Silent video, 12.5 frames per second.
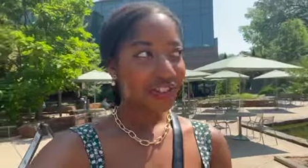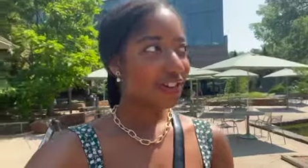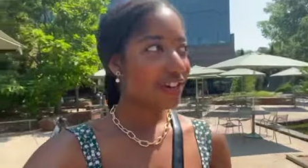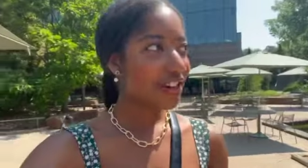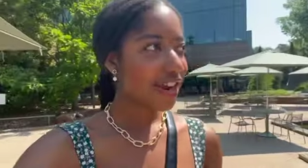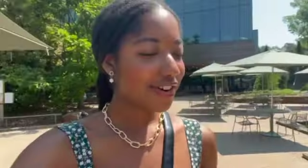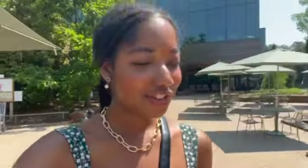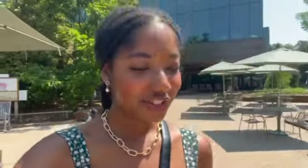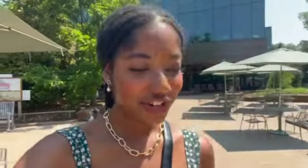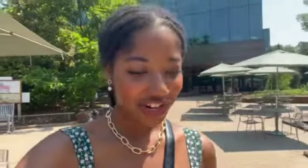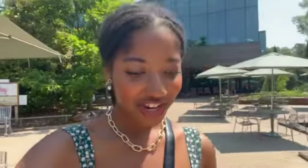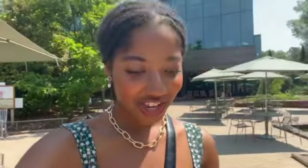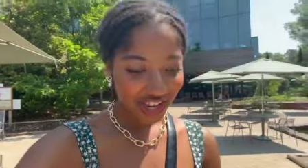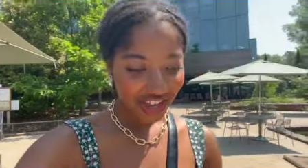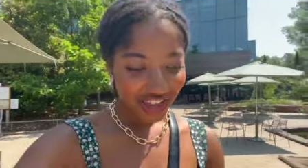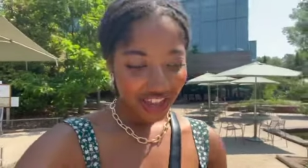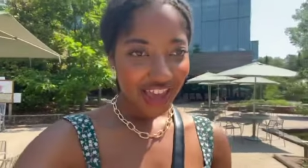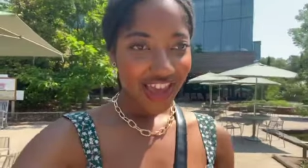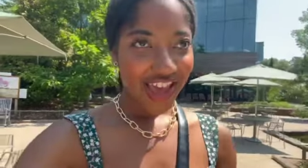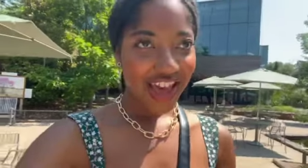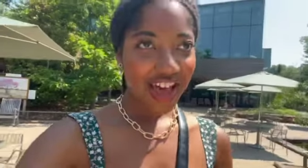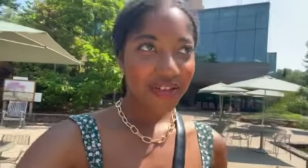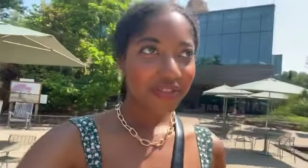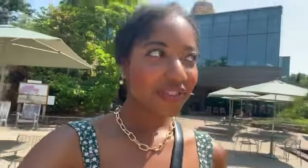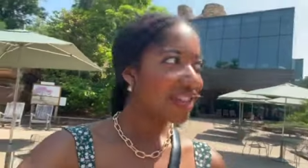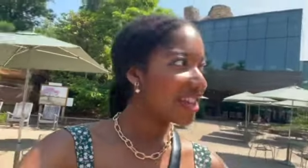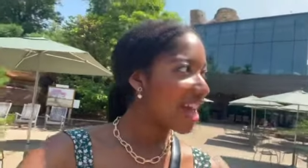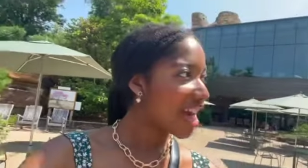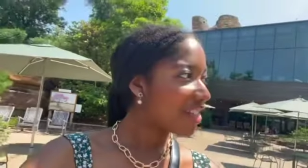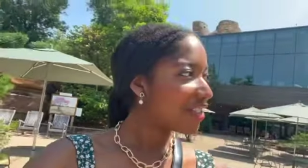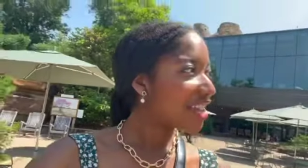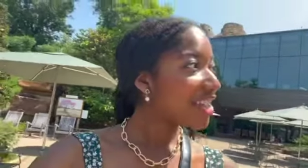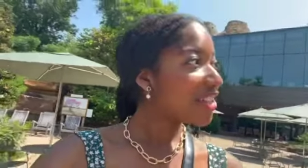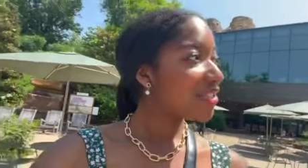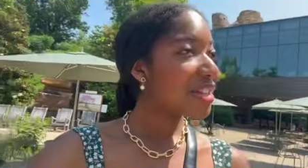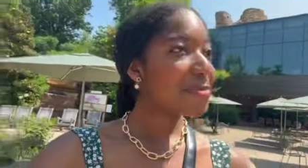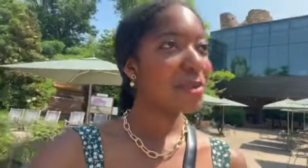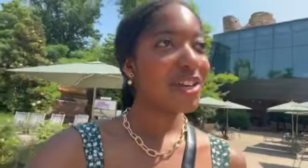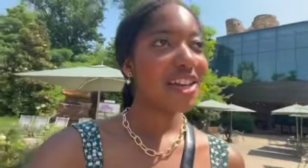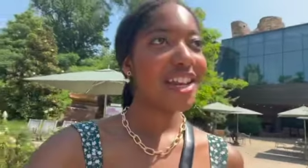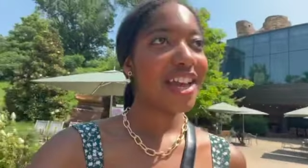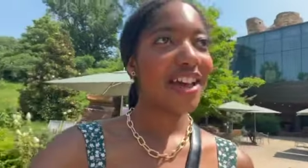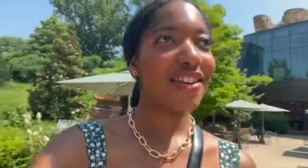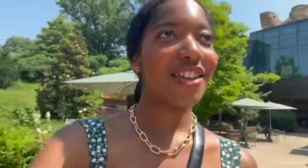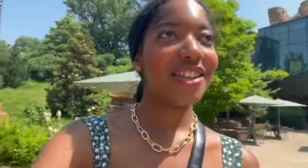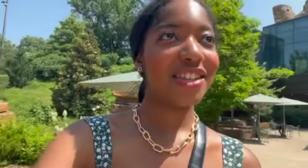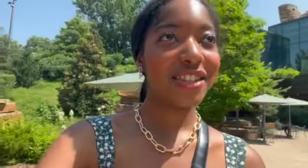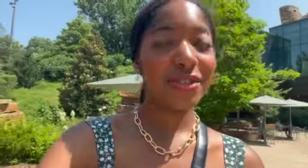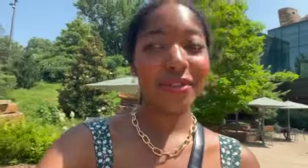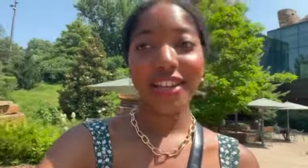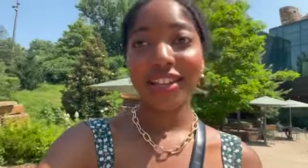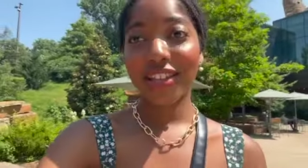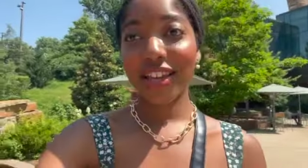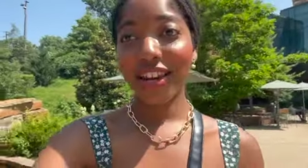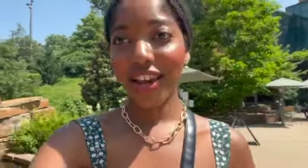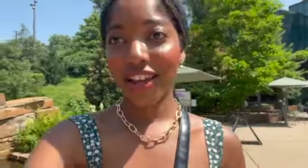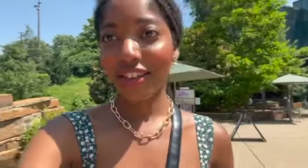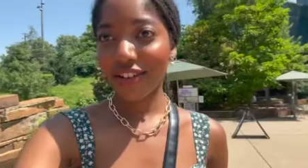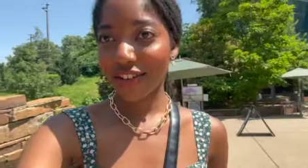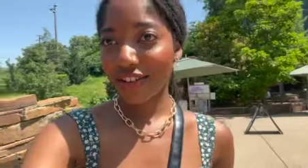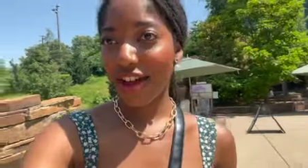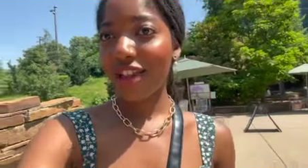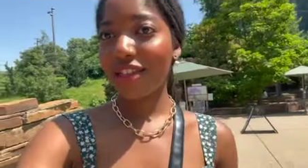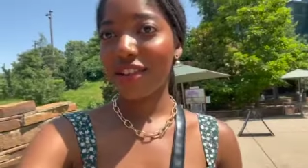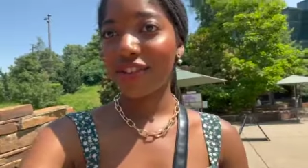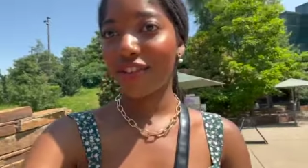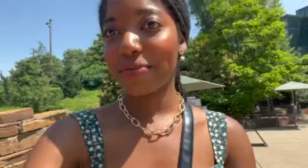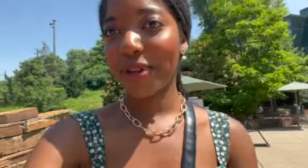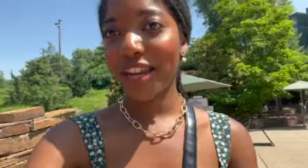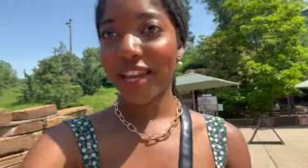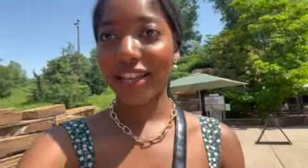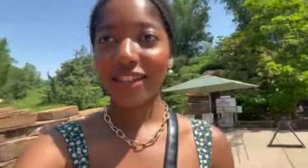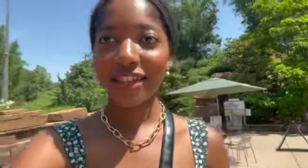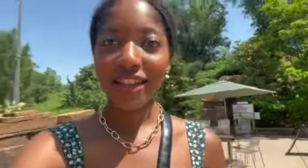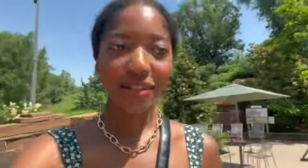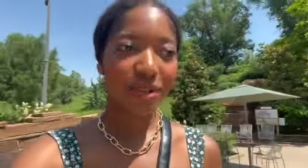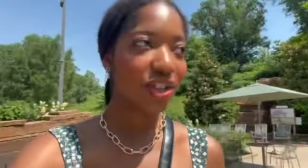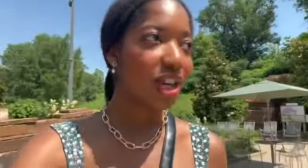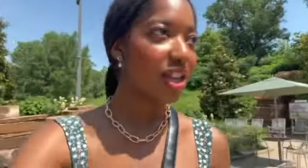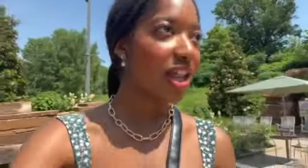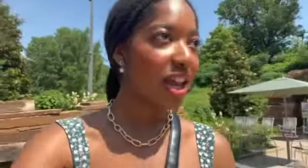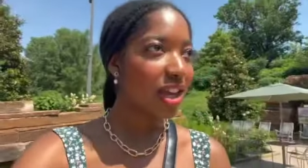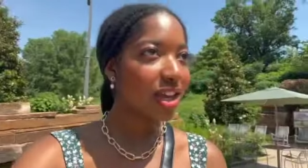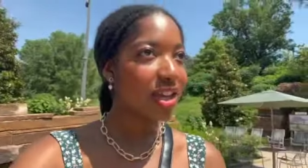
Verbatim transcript: starting our journey um, through the gathering. It's really pretty out. It's, it's really sunny and there's not too many insects, which I like.